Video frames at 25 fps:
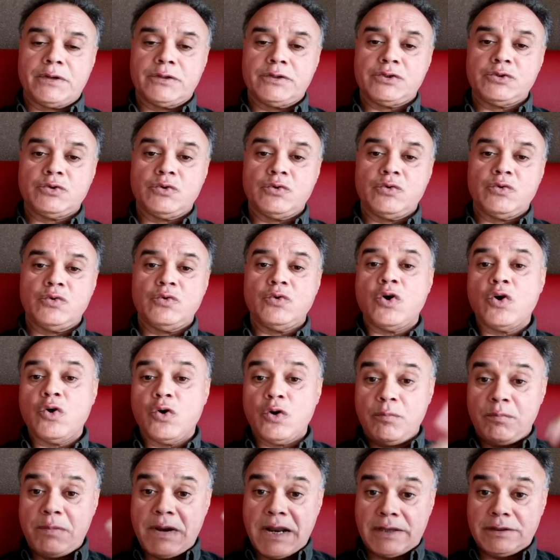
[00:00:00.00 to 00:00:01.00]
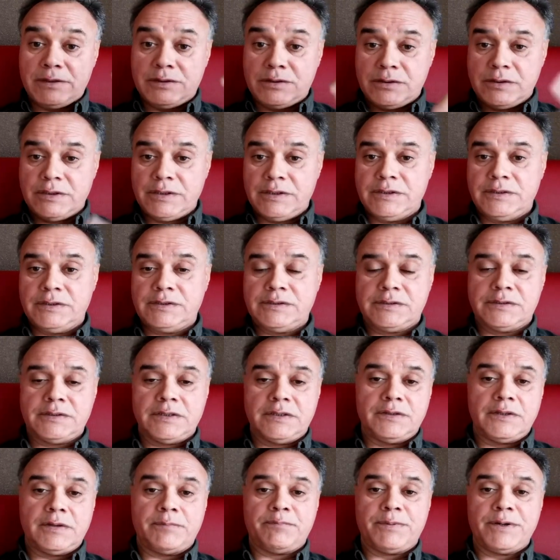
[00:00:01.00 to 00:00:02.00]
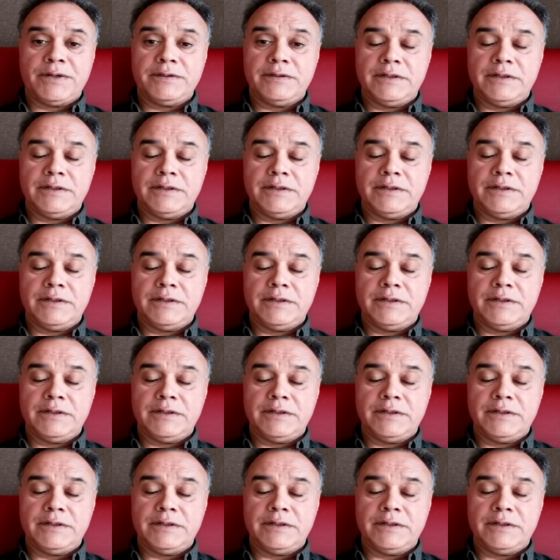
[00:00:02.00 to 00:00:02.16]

So whole blood is the